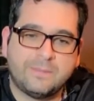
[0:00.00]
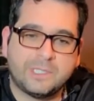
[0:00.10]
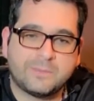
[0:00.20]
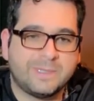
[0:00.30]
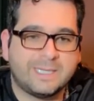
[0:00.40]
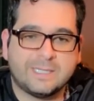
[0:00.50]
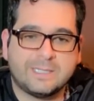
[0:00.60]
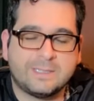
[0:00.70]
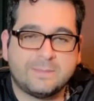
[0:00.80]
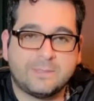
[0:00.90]
just
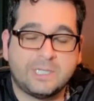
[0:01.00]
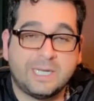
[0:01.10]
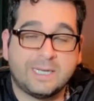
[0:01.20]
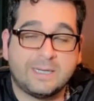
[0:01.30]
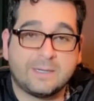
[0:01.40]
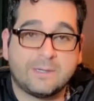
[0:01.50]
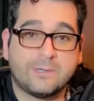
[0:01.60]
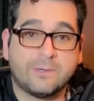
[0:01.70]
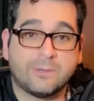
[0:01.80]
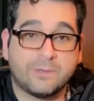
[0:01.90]
because she had a
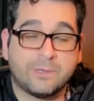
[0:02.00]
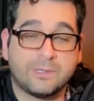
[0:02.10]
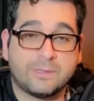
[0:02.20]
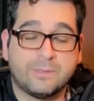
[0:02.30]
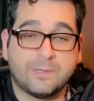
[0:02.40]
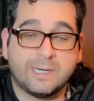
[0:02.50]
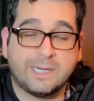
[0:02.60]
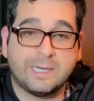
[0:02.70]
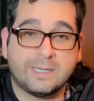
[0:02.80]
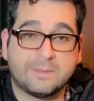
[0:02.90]
court order or
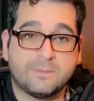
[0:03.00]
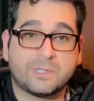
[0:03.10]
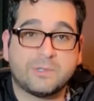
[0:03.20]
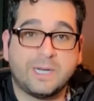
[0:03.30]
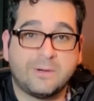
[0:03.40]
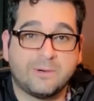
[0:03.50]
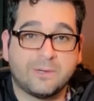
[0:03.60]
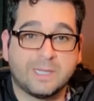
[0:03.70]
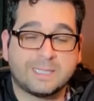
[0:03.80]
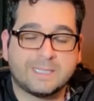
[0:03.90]
a restraining
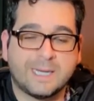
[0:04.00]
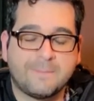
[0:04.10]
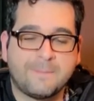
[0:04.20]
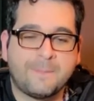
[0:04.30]
order, let's say,